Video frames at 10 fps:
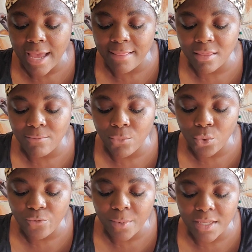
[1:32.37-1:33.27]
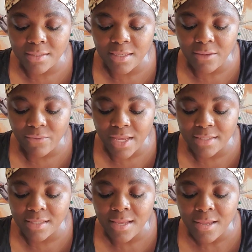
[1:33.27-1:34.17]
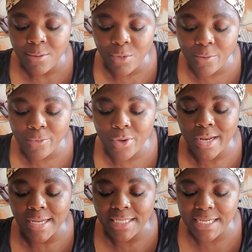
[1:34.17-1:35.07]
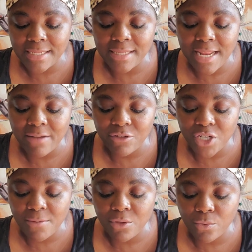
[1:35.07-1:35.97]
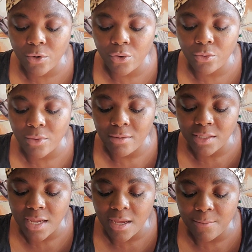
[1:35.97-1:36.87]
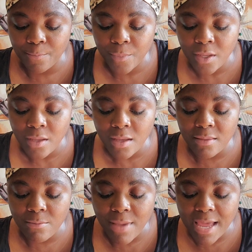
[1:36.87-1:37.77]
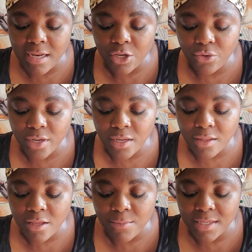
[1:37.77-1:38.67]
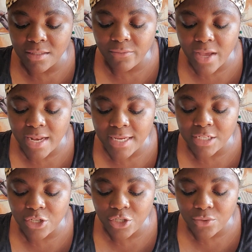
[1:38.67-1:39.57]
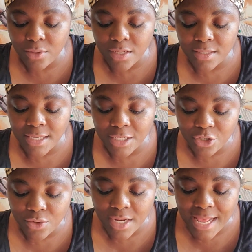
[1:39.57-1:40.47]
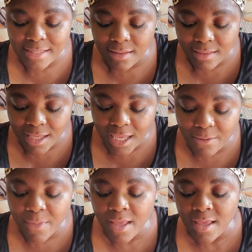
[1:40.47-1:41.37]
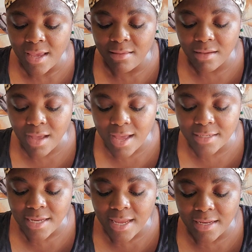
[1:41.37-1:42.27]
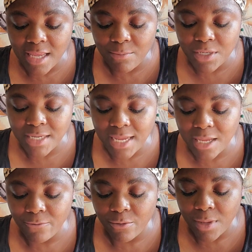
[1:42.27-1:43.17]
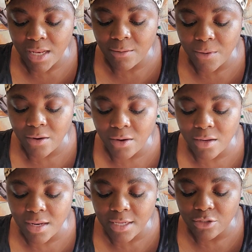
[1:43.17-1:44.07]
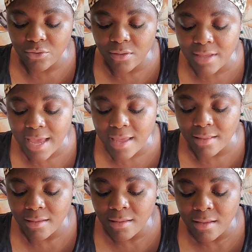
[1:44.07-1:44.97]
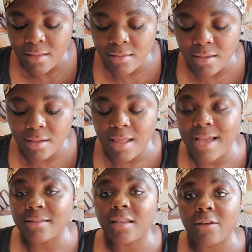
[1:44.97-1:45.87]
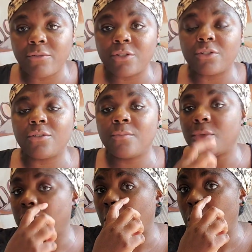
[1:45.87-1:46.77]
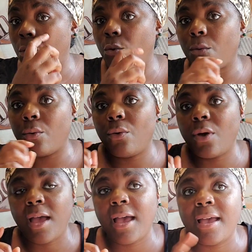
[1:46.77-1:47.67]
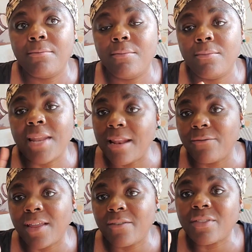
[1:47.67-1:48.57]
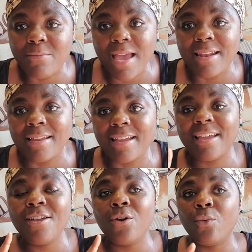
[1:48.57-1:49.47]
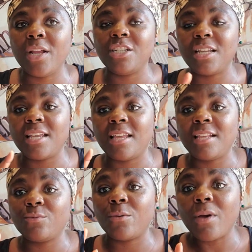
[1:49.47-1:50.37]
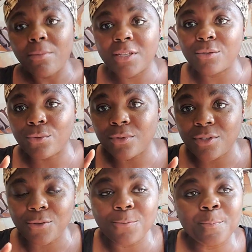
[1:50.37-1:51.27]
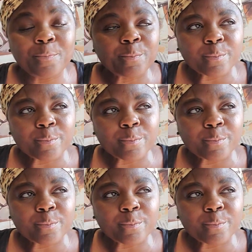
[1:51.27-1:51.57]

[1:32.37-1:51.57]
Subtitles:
at the movements, events, people, and ideas that have shaped the world throughout time. A thematic curriculum is divided into units. Each unit has a theme, and the content can be taken from any period history that the class covers. So I'm not a fan of thematic, which is what public schools do.